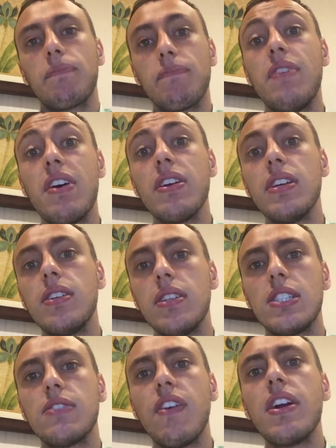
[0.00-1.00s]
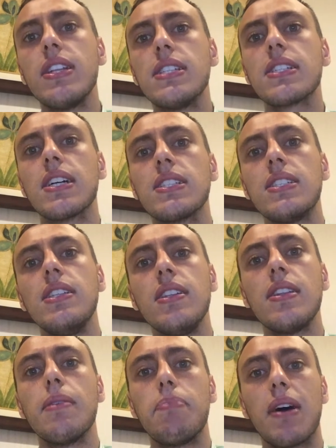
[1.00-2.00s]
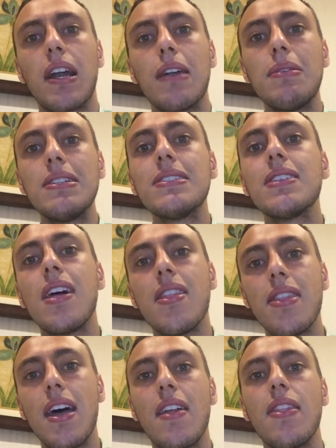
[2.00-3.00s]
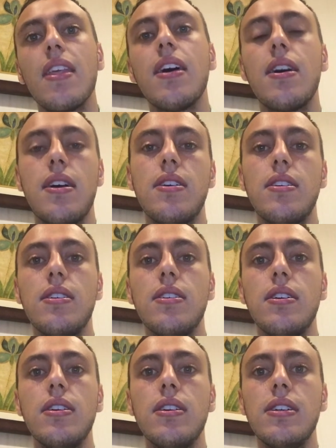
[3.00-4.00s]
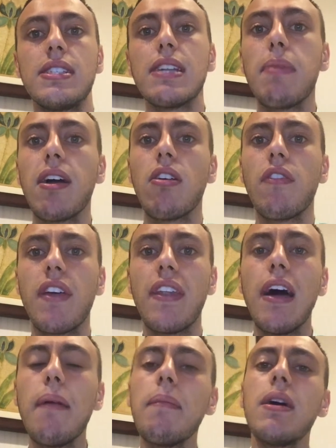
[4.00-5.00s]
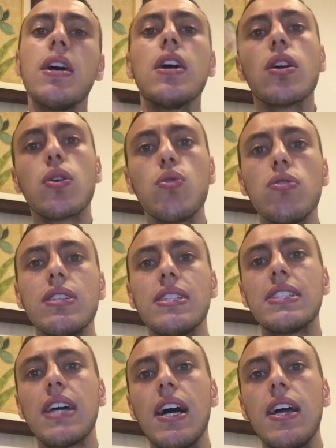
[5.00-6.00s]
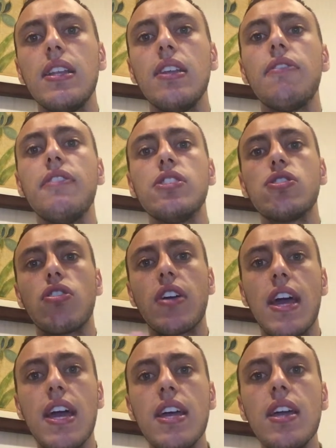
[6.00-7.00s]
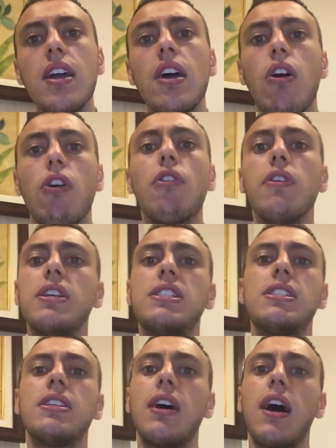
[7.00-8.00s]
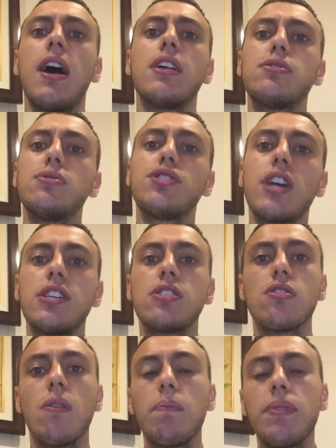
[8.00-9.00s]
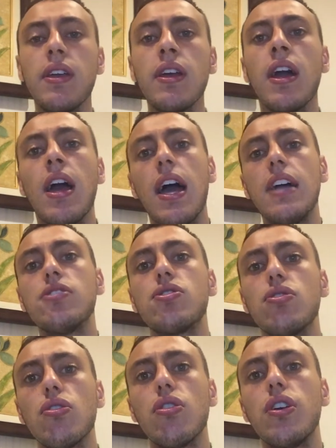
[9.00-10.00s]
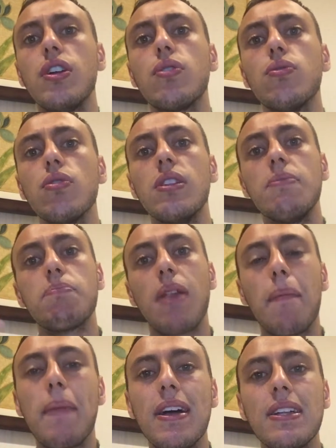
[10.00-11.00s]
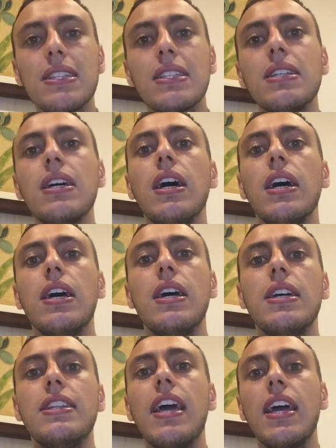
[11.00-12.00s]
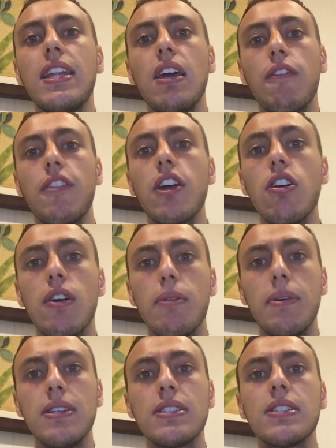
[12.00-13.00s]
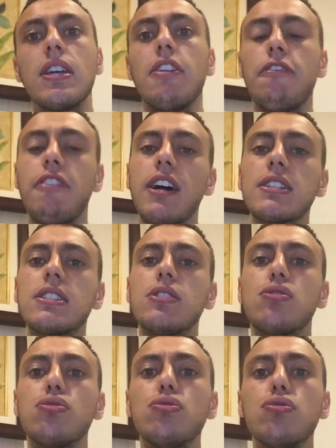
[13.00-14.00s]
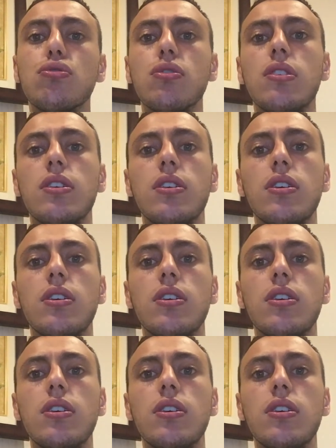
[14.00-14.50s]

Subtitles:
very discussed in the parliament, and then the State Bank of Vietnam could decide if it's okay or it's to change something, and so it could implement the idea of the government. In fact, to